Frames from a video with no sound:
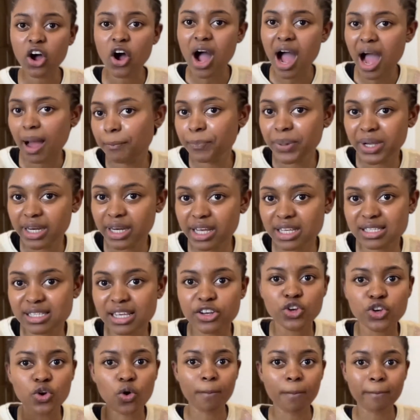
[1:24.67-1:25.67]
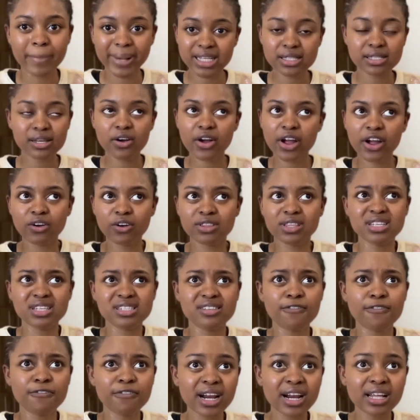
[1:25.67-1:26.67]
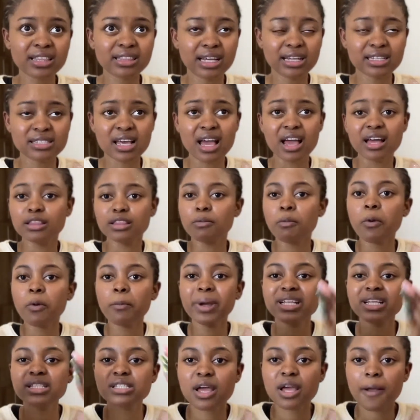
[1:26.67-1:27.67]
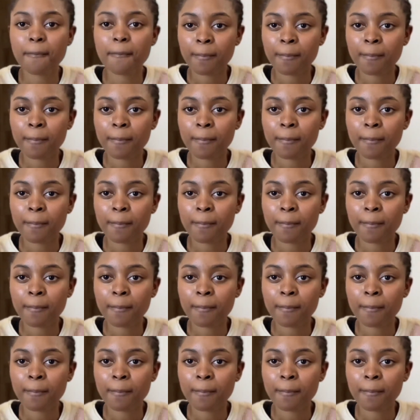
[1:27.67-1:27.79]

happiness and your mental health is the fact that the moment